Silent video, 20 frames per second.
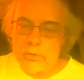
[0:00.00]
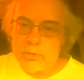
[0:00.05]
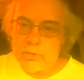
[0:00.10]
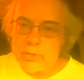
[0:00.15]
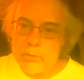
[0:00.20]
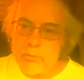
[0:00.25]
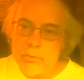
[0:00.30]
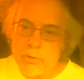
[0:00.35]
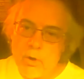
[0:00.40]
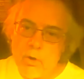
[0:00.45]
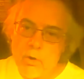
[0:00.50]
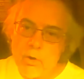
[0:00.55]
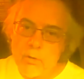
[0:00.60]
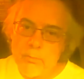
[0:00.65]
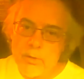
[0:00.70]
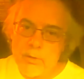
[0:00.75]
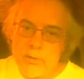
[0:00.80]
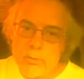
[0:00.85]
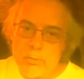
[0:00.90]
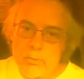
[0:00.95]
with a secret
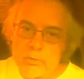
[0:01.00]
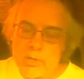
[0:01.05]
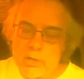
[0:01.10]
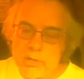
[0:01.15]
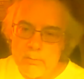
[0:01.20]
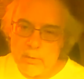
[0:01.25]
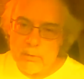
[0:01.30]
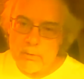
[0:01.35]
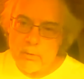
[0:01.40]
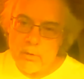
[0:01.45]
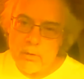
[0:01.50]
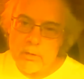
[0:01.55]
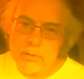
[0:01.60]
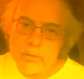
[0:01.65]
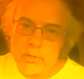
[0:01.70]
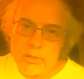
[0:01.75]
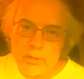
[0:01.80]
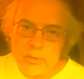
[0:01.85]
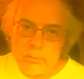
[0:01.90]
army that was going to be launched,